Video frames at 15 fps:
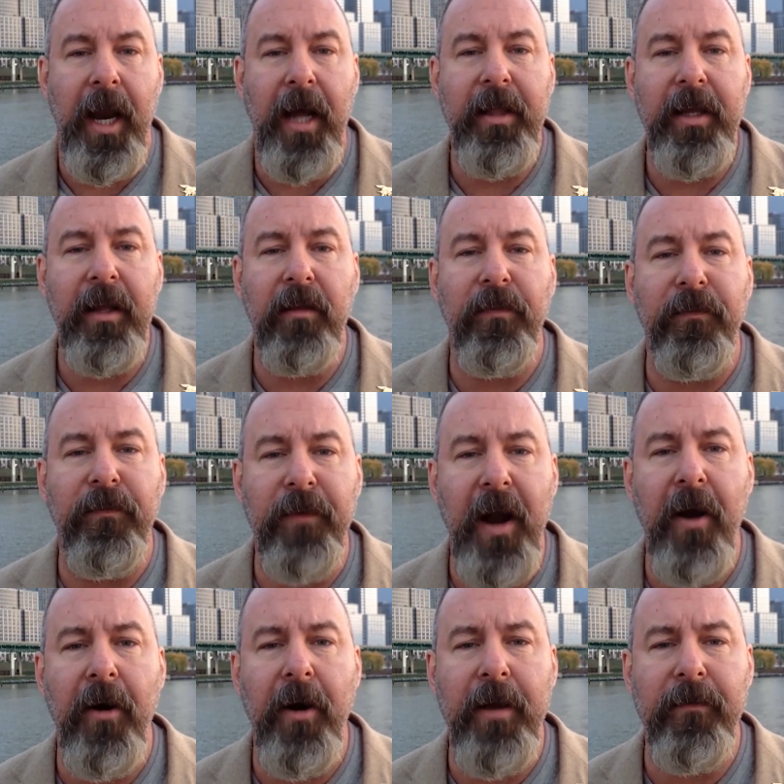And I think it's
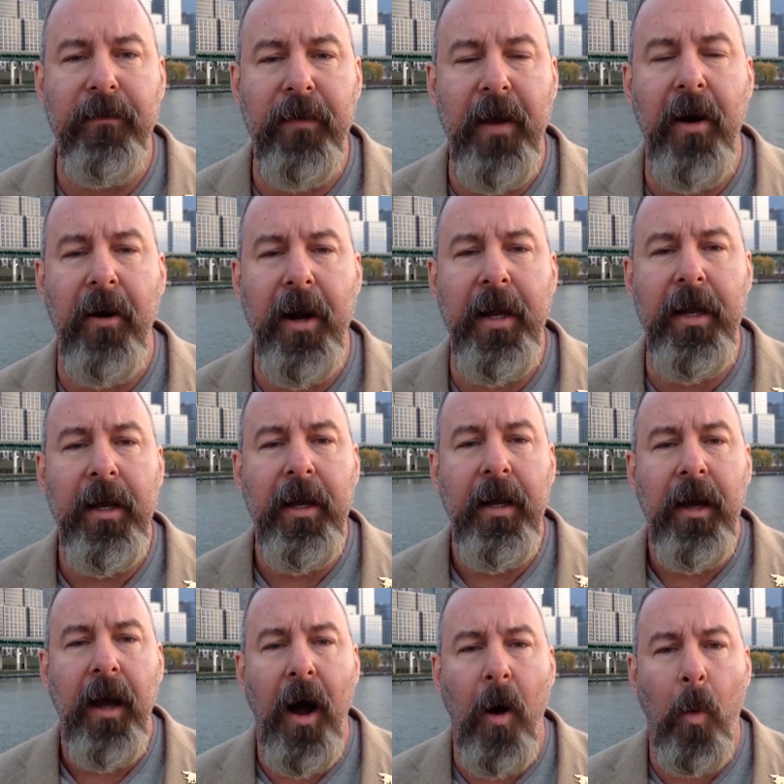very, very
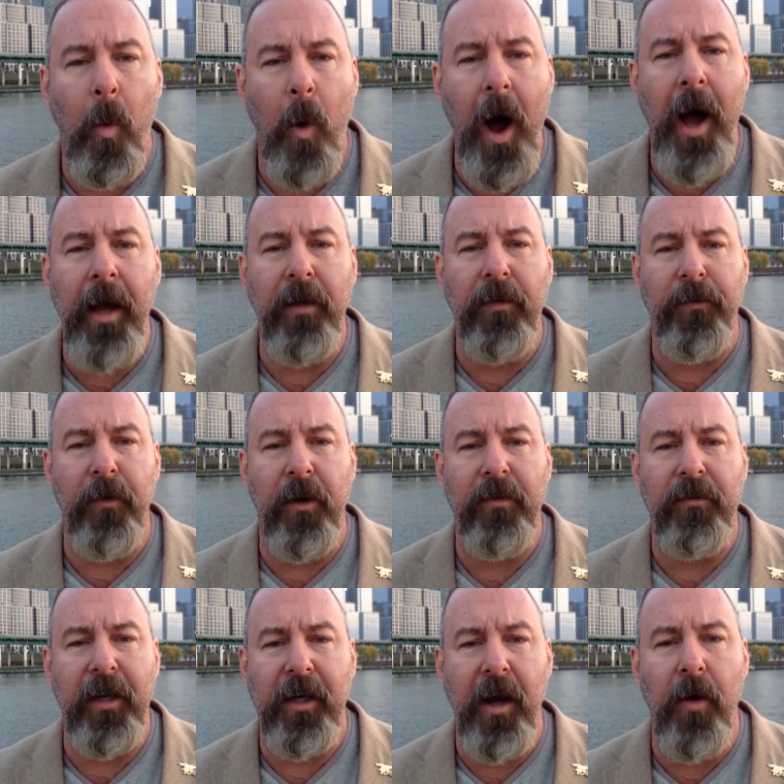wise
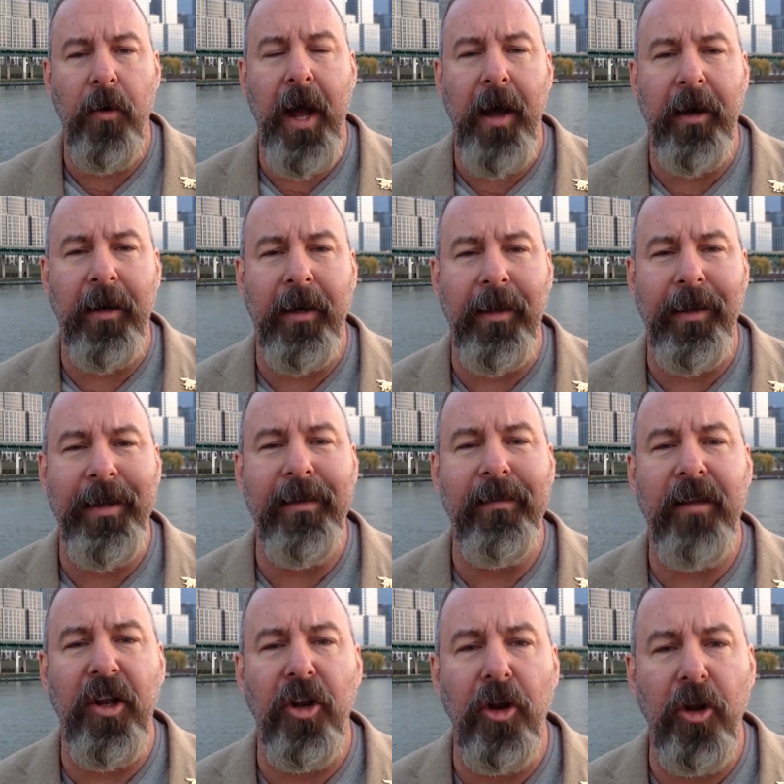for us to go down and at
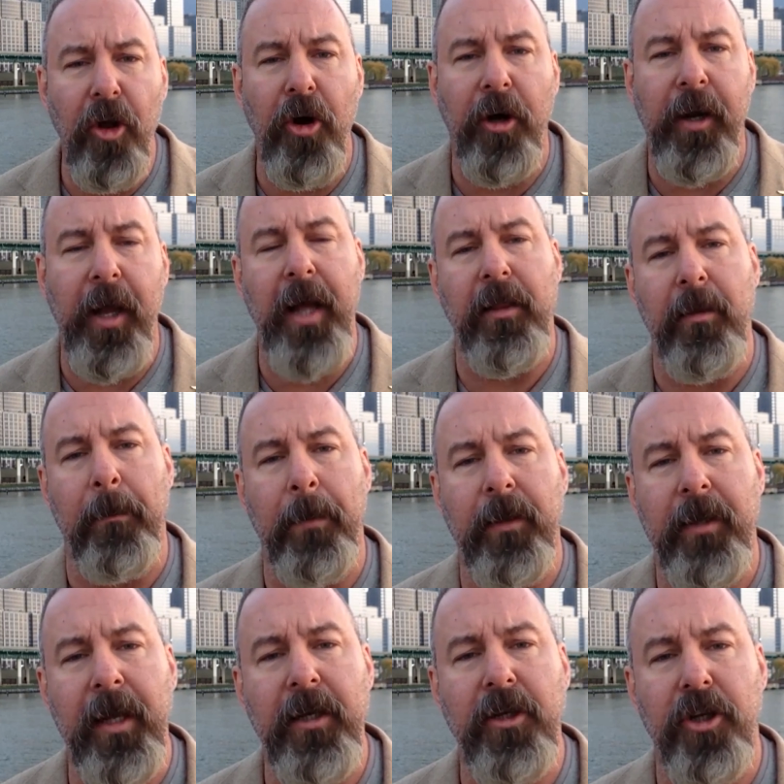least look at the
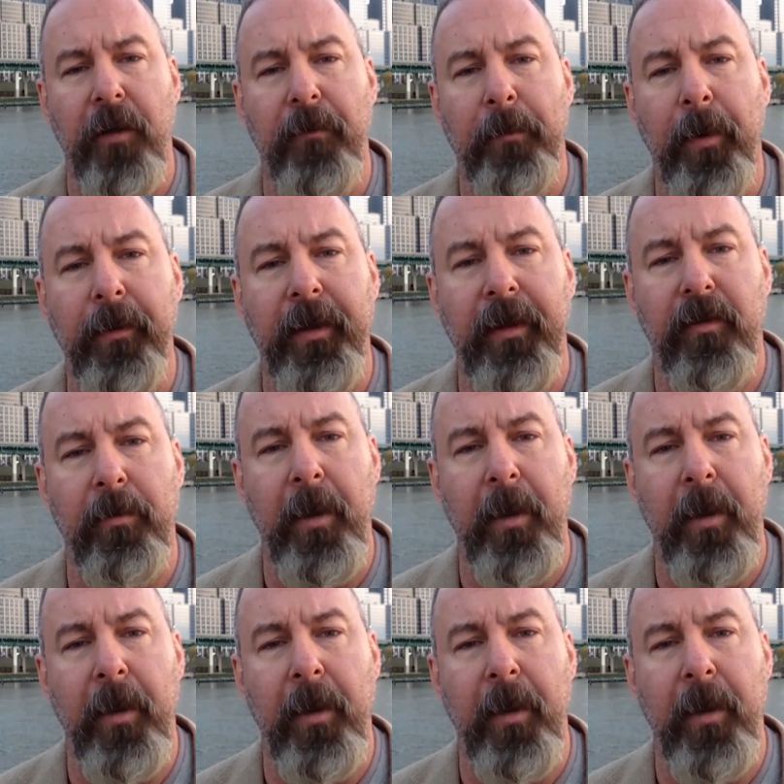potential of putting